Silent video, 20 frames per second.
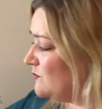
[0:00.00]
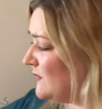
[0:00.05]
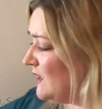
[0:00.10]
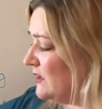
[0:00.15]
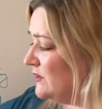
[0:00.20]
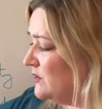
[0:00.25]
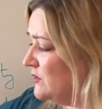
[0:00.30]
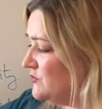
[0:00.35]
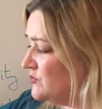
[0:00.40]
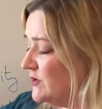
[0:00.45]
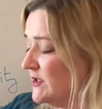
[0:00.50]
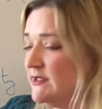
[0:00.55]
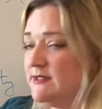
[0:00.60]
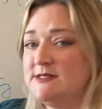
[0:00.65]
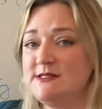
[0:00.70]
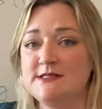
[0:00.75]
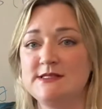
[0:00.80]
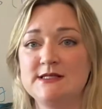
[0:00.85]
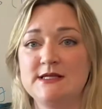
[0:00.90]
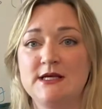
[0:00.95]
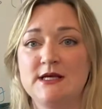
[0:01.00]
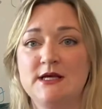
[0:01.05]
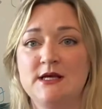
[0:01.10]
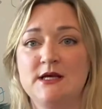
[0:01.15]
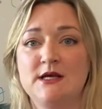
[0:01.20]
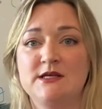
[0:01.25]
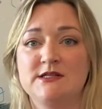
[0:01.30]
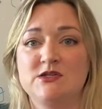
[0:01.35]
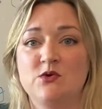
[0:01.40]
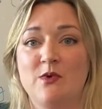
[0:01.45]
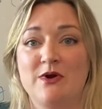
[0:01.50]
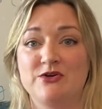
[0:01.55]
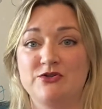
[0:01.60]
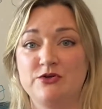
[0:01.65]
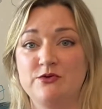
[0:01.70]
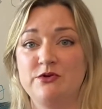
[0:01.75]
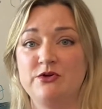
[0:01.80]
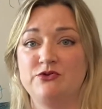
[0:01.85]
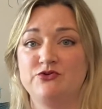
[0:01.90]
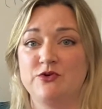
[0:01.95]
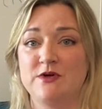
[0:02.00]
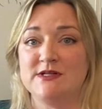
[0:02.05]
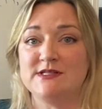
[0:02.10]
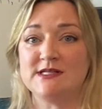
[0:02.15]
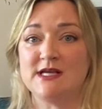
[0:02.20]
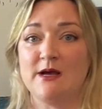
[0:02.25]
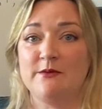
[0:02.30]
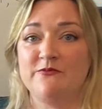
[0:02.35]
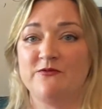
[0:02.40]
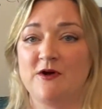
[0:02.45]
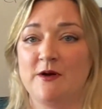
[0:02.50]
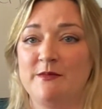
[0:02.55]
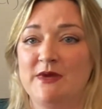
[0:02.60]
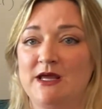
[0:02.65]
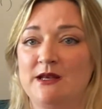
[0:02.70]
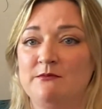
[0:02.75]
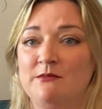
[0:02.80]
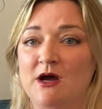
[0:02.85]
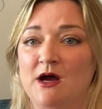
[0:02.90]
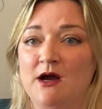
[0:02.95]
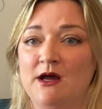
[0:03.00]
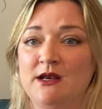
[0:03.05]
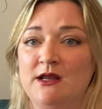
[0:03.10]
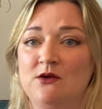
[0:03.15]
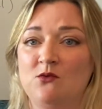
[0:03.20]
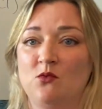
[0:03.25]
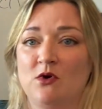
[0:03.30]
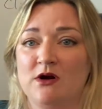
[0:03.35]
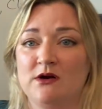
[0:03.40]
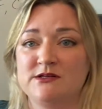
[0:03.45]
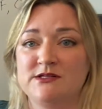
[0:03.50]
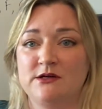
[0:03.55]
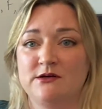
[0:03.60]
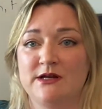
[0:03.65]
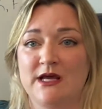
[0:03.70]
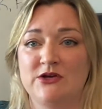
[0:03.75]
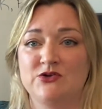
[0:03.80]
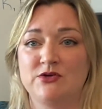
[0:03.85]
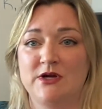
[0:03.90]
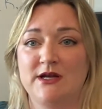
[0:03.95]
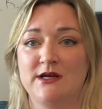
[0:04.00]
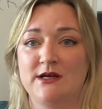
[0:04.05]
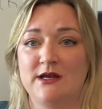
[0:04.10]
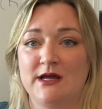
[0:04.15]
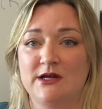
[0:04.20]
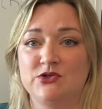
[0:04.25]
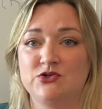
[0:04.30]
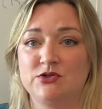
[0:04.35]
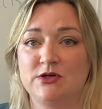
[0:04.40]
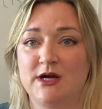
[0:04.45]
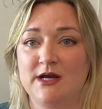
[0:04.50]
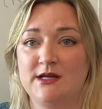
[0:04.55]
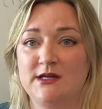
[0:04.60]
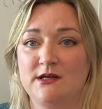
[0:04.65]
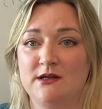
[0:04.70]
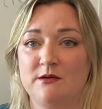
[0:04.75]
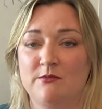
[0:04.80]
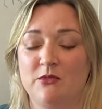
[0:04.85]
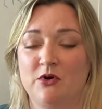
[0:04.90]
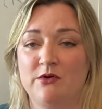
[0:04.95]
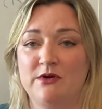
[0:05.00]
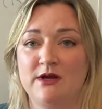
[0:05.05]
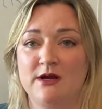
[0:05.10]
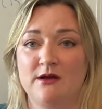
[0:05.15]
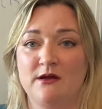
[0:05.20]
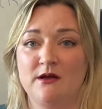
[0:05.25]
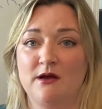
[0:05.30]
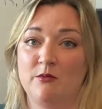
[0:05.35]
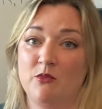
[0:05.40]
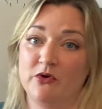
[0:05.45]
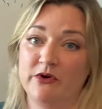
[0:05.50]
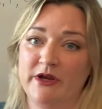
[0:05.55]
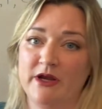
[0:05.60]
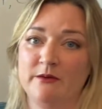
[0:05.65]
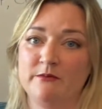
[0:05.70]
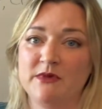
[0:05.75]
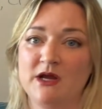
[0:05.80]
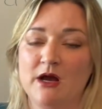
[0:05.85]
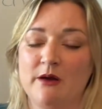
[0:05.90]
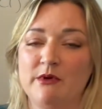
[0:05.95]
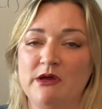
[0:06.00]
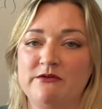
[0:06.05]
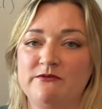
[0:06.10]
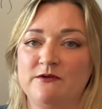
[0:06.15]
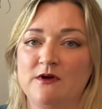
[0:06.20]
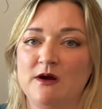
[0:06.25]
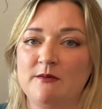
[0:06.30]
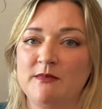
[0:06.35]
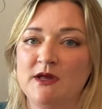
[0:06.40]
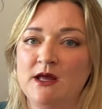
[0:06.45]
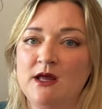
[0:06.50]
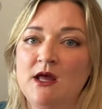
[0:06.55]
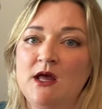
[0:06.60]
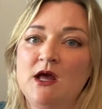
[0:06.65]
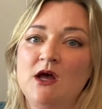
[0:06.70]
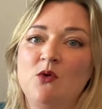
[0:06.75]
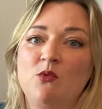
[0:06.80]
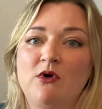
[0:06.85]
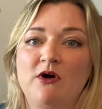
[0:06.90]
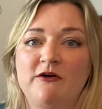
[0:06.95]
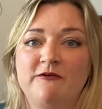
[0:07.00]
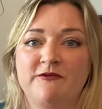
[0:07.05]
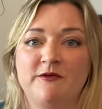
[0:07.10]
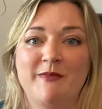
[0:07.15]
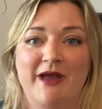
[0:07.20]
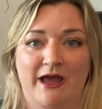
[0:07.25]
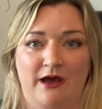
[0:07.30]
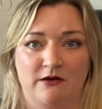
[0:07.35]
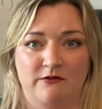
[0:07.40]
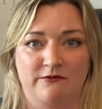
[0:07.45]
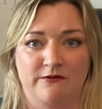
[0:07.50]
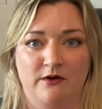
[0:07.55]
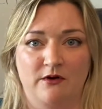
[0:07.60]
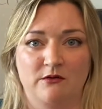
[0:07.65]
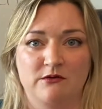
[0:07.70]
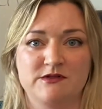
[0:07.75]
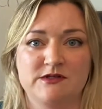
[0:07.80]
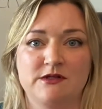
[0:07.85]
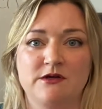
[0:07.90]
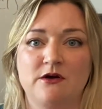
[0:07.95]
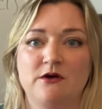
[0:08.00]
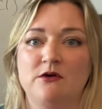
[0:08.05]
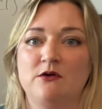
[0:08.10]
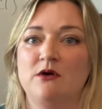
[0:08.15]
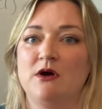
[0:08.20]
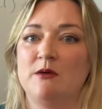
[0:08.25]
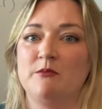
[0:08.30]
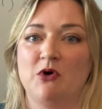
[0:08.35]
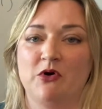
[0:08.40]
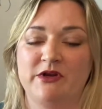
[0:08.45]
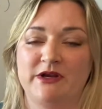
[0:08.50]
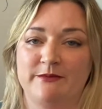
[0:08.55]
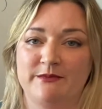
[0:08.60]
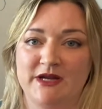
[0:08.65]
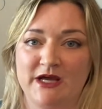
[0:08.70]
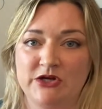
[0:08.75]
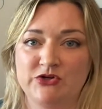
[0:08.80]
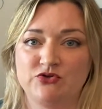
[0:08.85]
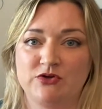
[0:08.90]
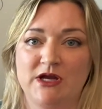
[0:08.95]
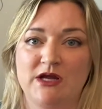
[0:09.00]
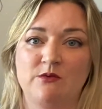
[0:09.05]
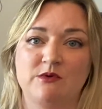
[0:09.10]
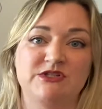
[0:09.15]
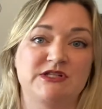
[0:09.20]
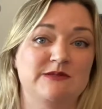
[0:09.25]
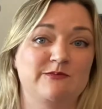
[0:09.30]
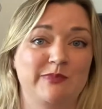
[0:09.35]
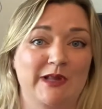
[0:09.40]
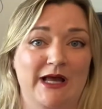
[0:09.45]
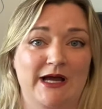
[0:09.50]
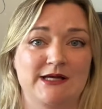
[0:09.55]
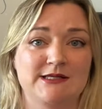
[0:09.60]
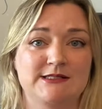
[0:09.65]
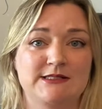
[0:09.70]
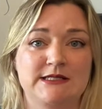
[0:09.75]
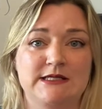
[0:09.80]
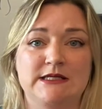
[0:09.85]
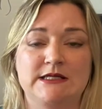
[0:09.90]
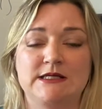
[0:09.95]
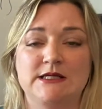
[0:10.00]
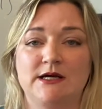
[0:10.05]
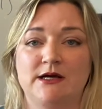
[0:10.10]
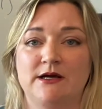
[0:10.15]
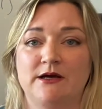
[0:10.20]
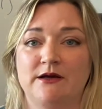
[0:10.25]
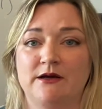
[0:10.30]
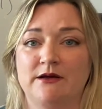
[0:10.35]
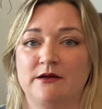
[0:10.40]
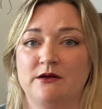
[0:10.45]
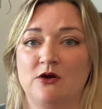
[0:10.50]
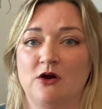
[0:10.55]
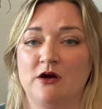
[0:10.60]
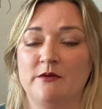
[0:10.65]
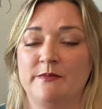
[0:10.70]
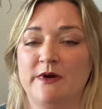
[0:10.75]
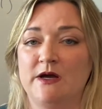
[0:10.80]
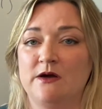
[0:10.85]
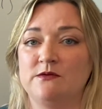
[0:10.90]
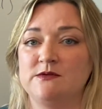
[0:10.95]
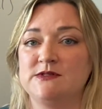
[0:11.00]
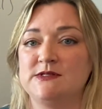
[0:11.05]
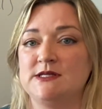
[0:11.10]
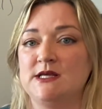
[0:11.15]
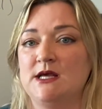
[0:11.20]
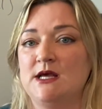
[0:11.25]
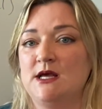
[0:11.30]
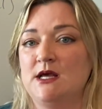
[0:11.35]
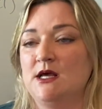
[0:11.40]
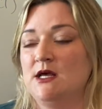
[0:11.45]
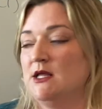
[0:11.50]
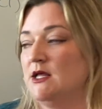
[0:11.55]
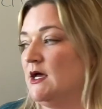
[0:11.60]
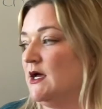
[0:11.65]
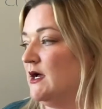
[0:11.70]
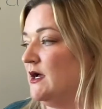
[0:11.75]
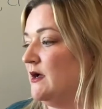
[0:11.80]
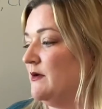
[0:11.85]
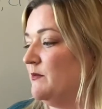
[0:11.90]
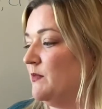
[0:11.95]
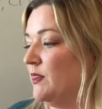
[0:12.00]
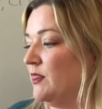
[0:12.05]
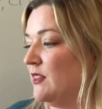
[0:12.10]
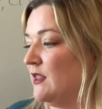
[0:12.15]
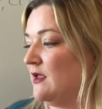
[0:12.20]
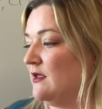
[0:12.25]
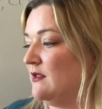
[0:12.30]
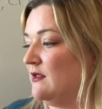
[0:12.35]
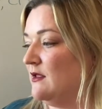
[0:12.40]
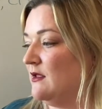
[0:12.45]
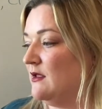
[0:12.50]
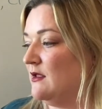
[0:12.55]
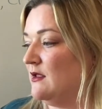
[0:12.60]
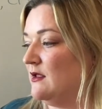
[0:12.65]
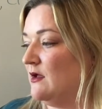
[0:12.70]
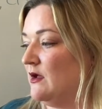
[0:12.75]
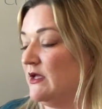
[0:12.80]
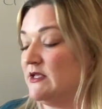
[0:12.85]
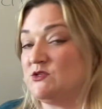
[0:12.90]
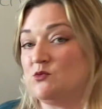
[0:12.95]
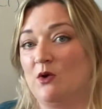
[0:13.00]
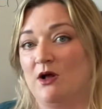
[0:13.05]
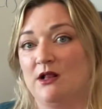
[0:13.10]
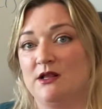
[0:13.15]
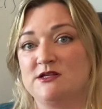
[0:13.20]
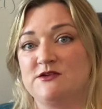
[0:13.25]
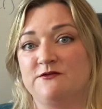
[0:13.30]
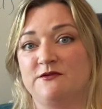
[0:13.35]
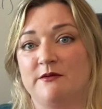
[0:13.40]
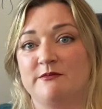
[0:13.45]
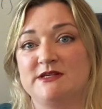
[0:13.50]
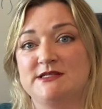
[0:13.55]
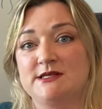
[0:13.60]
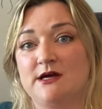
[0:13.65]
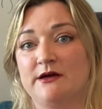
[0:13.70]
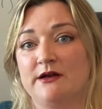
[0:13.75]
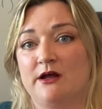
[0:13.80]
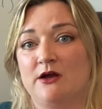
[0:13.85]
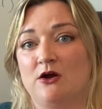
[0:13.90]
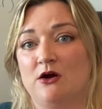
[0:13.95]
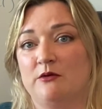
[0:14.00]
Nutrients. So where do nutrients come from in mining? Where is your nitrate, nitrite, ammonia, ammonium coming from? Well, from ANFO. So ammonium nitrate, which is blasting compounds, as well as from the cyanide